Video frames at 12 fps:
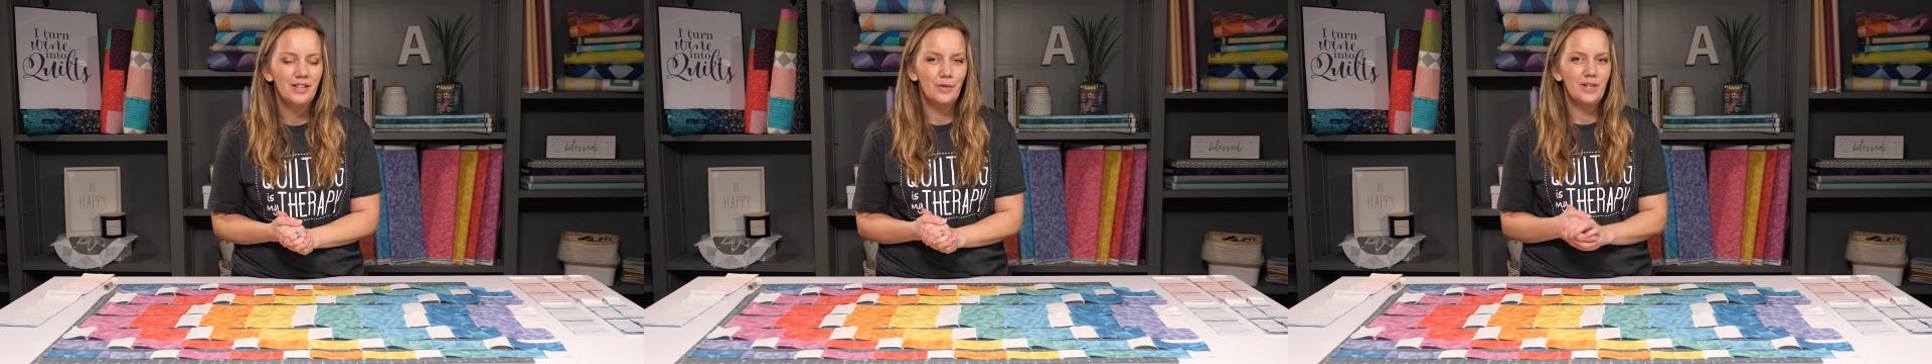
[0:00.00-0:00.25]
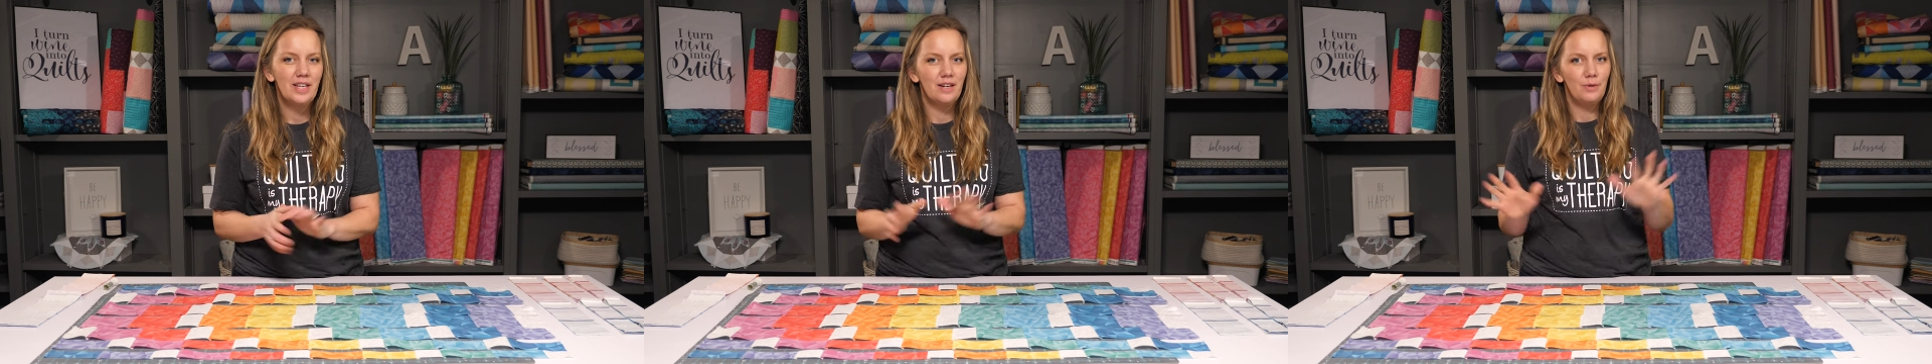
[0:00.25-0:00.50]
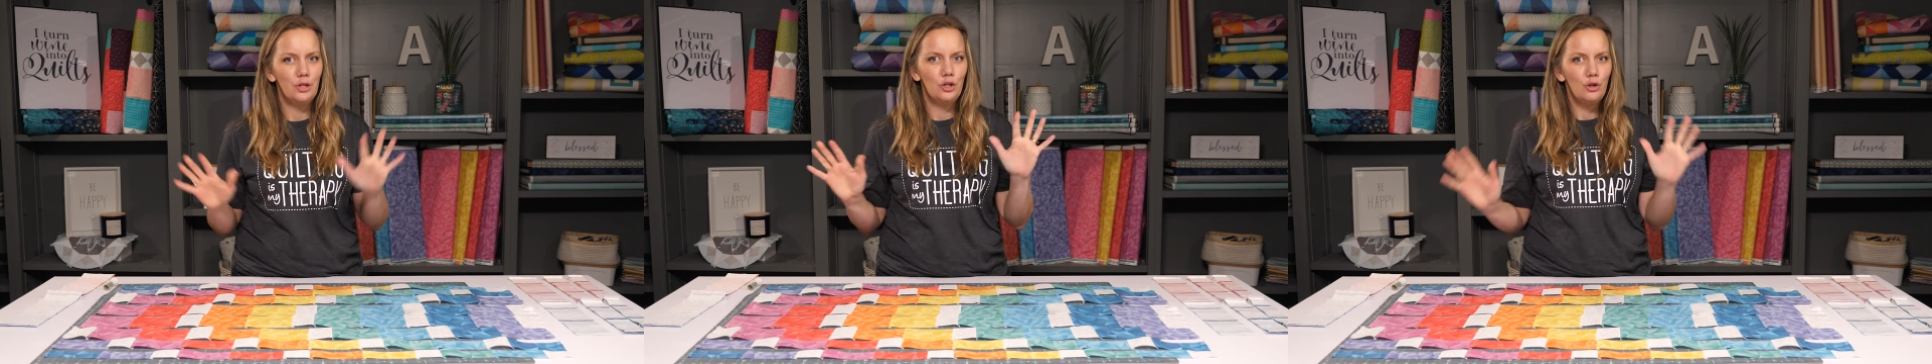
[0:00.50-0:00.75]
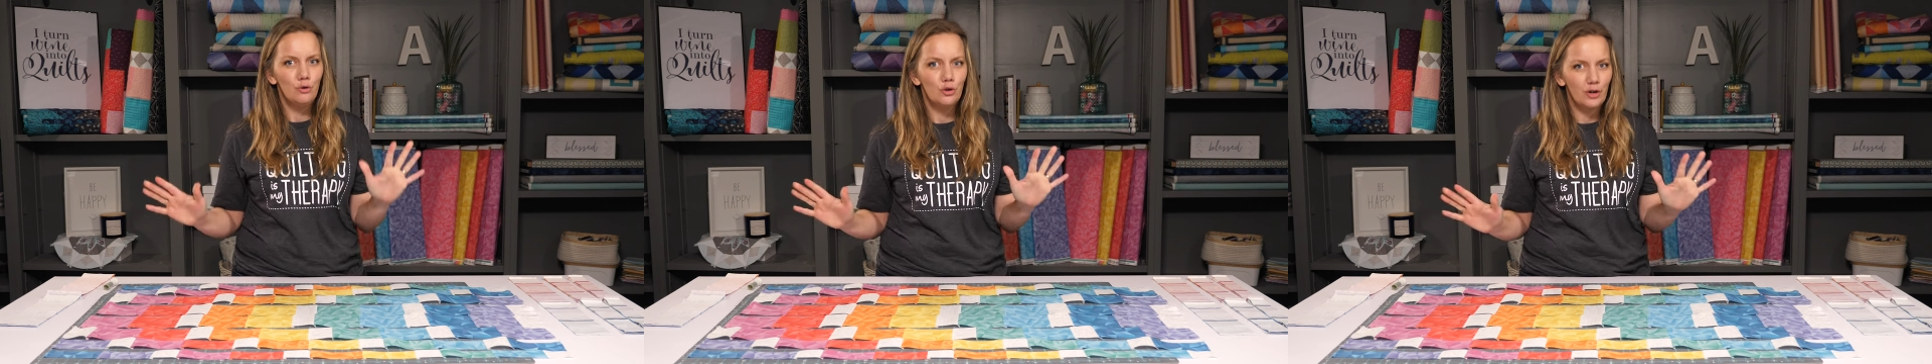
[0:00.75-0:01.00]
So it doesn't have to be
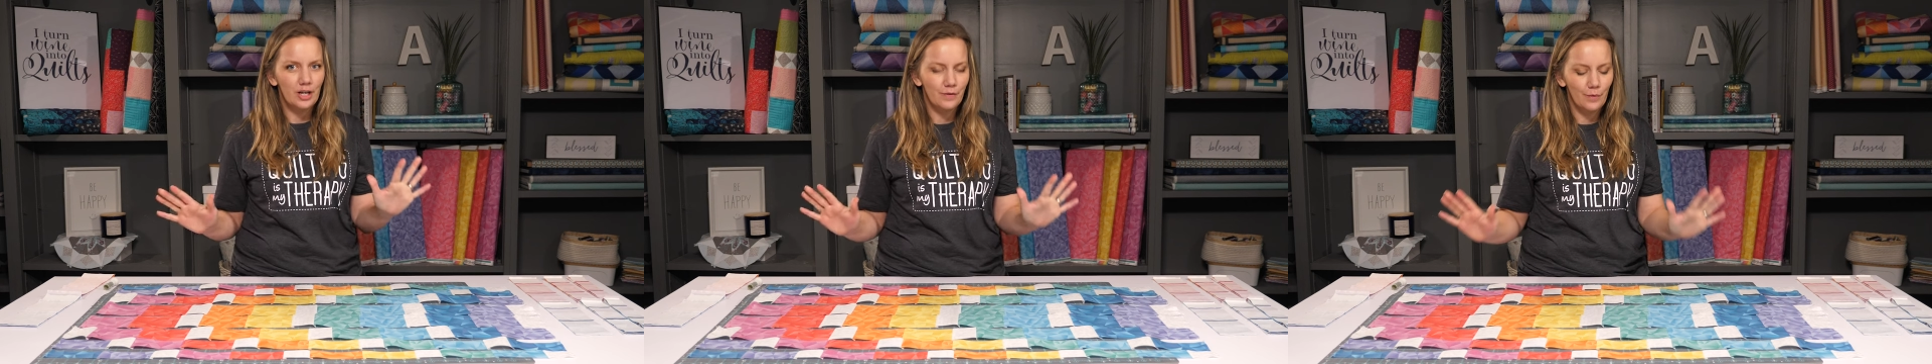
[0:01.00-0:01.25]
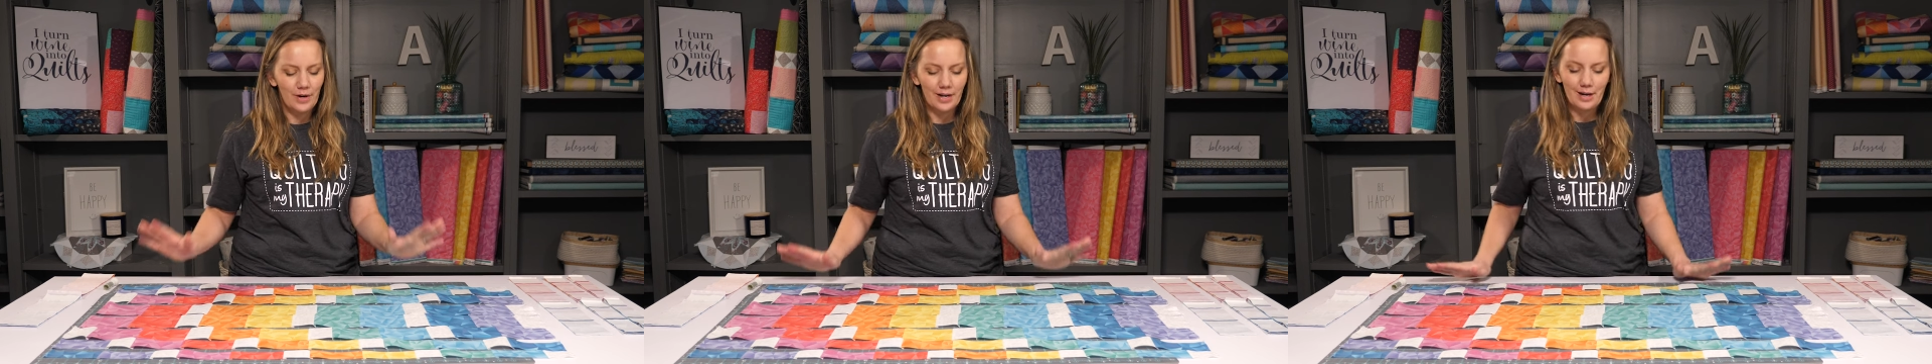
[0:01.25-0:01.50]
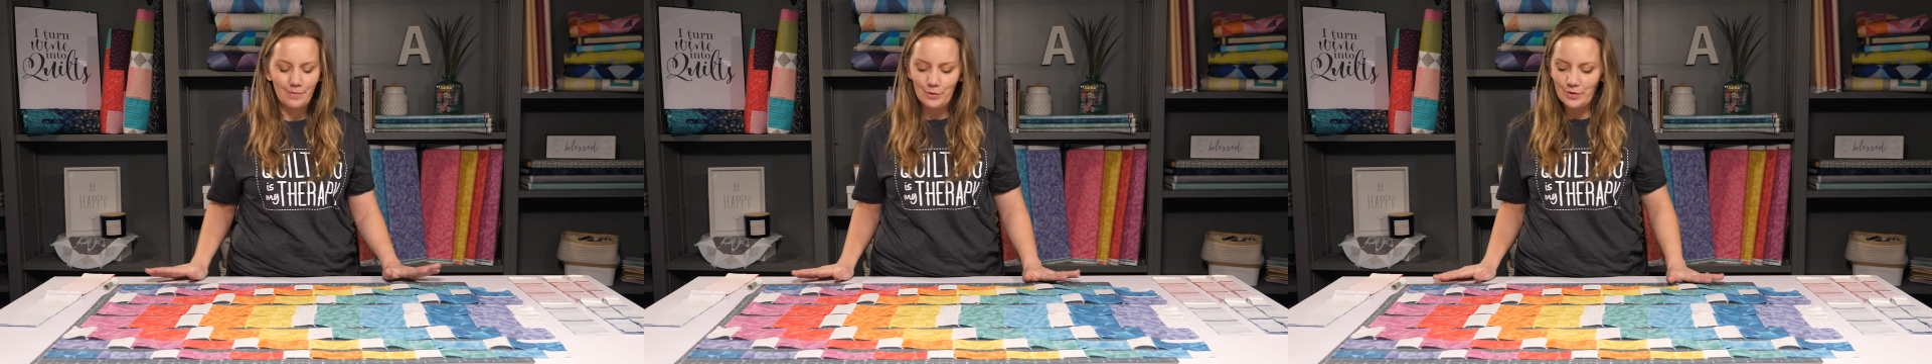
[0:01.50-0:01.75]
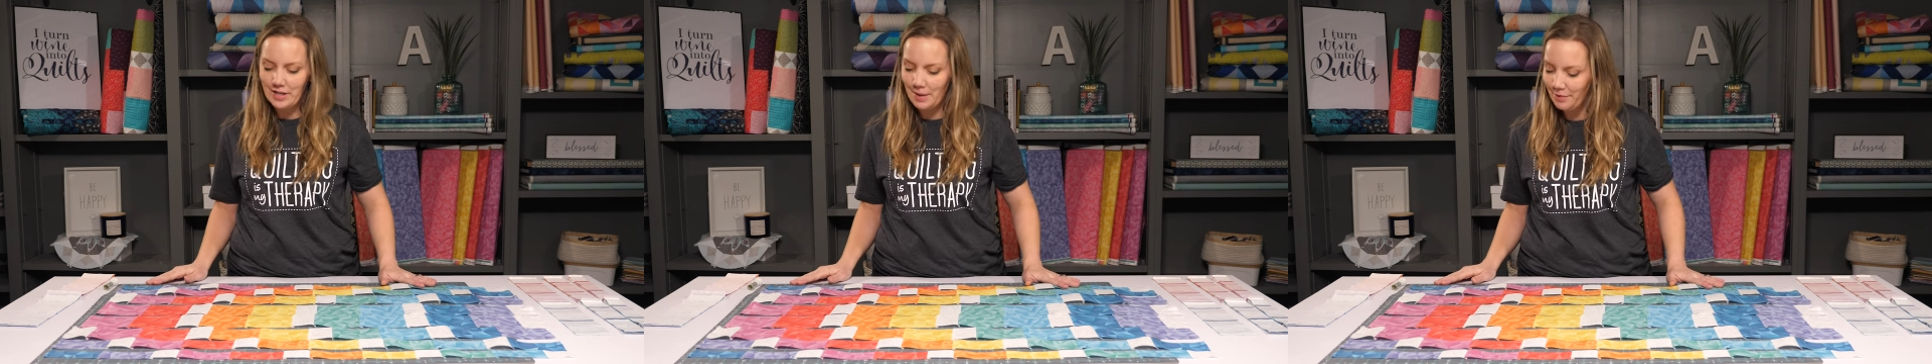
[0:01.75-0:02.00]
too stressful when it comes
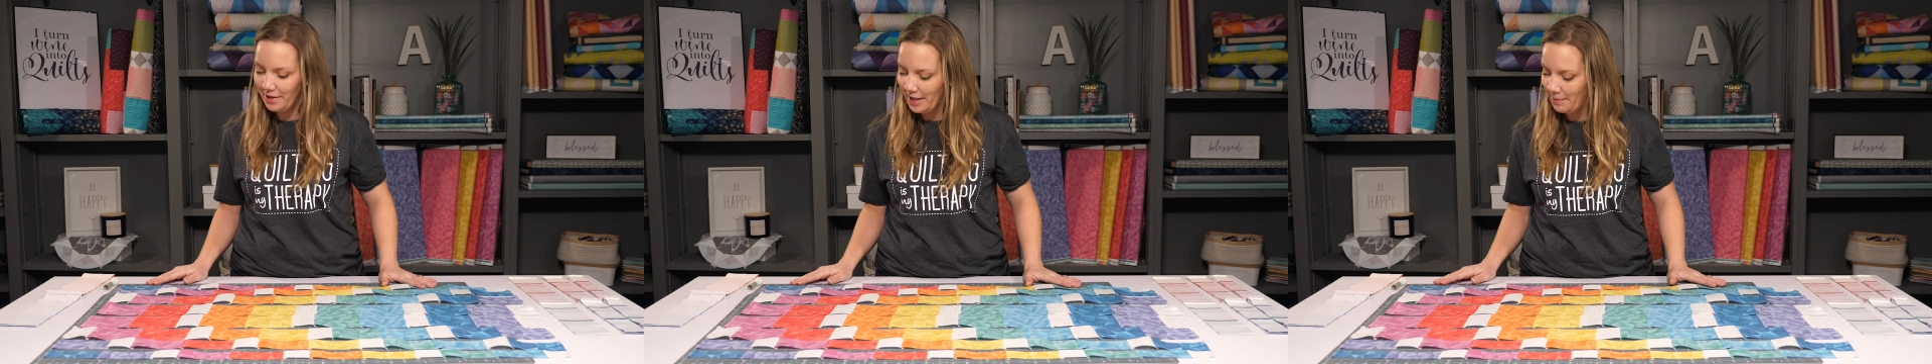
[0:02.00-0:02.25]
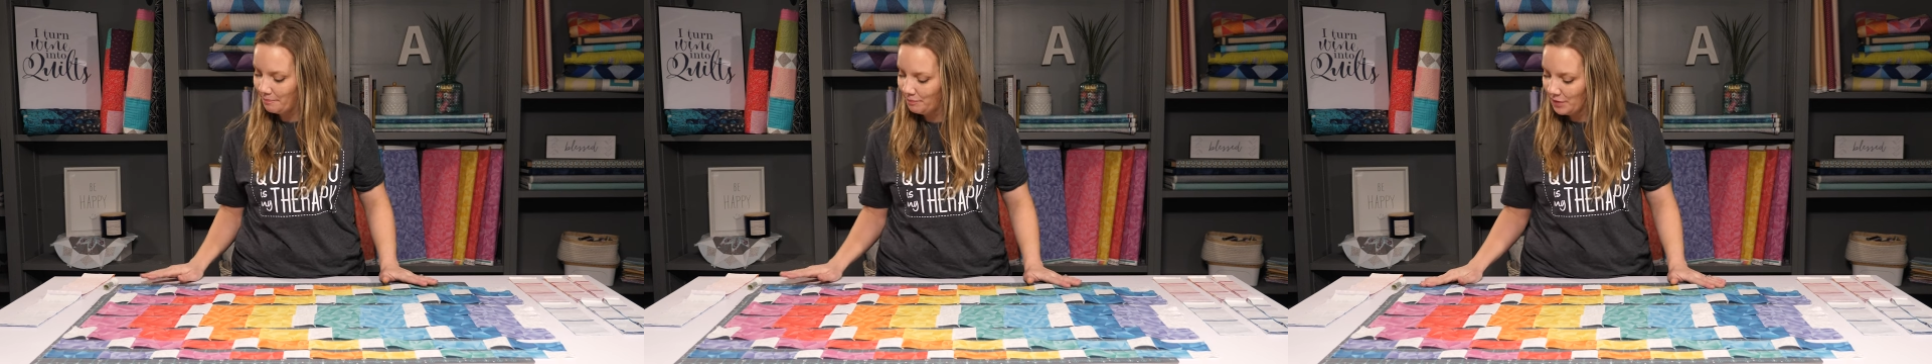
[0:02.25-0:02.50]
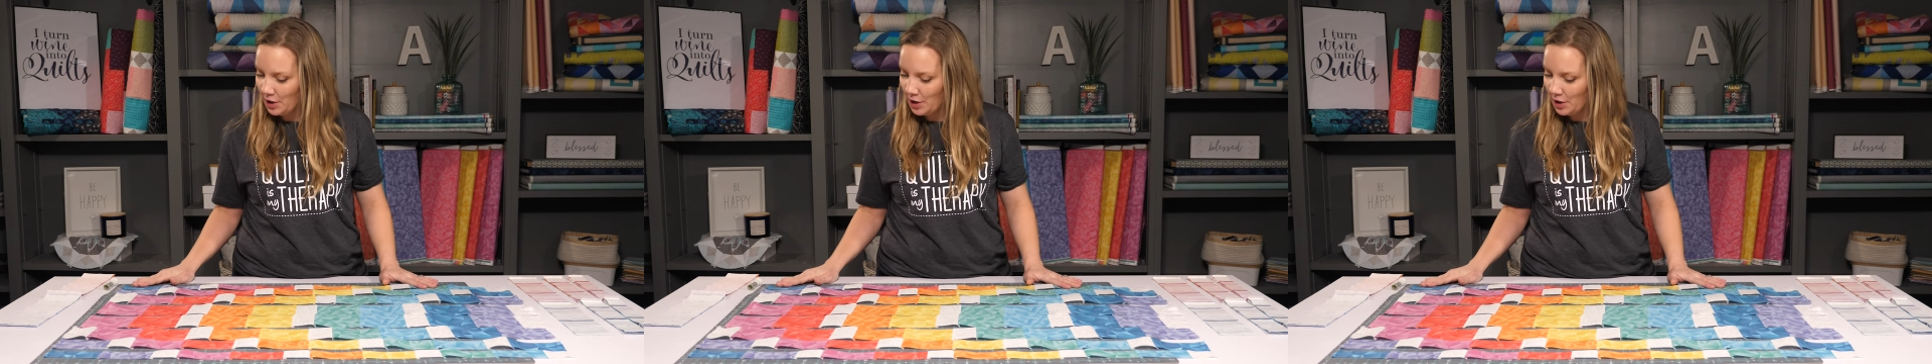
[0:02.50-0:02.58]
to assembling them.